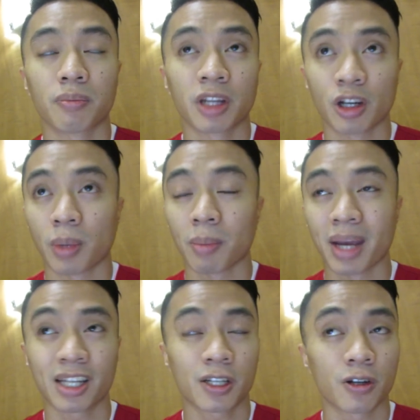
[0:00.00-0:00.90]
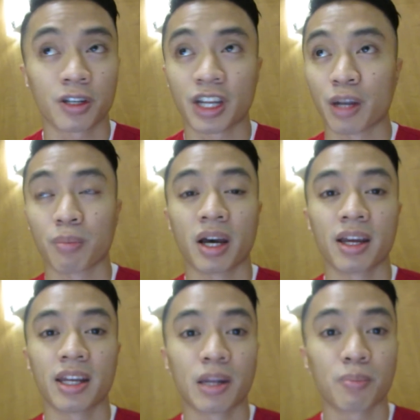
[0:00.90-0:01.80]
you know, my master's and my
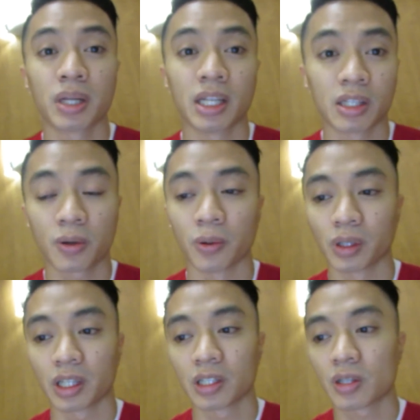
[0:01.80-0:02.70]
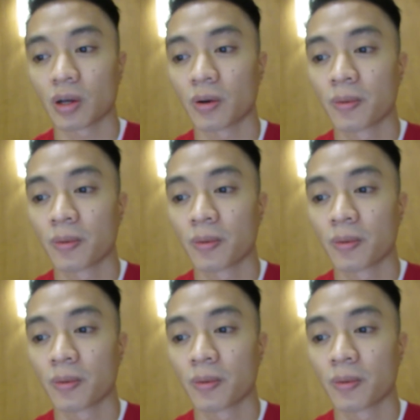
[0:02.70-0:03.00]
NP schooling. So